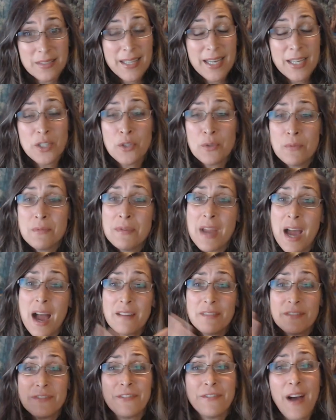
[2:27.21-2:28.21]
I do not
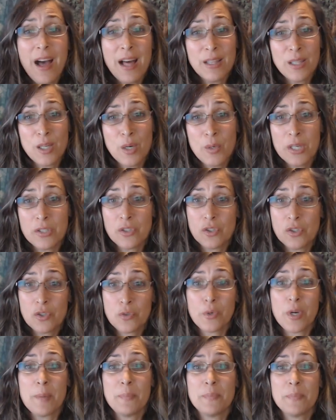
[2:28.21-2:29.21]
follow a
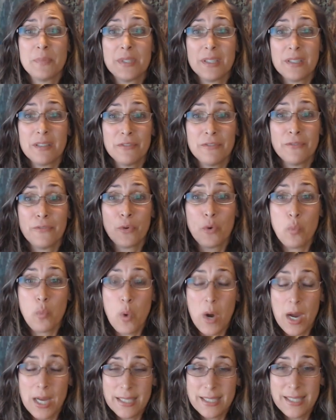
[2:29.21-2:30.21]
script for
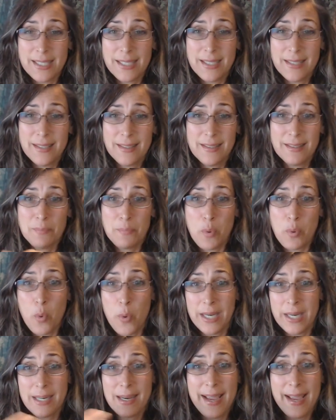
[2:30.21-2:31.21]
what
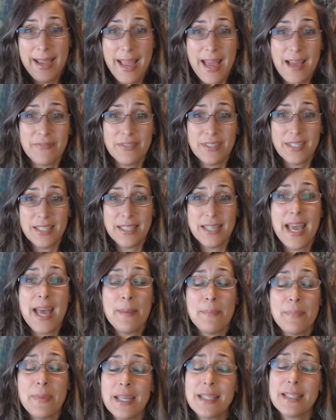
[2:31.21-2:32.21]
point I have to
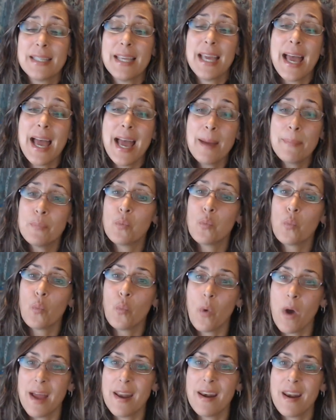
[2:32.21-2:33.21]
tap. I tap
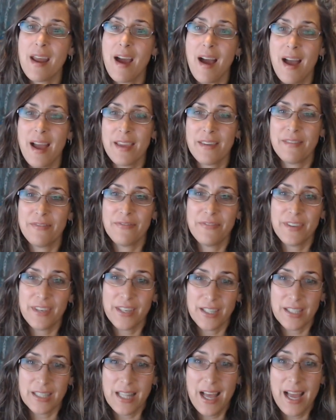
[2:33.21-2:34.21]
what I
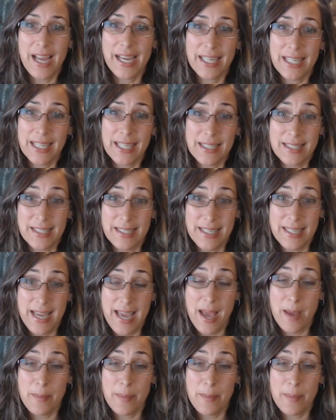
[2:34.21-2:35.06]
feel I need to tap.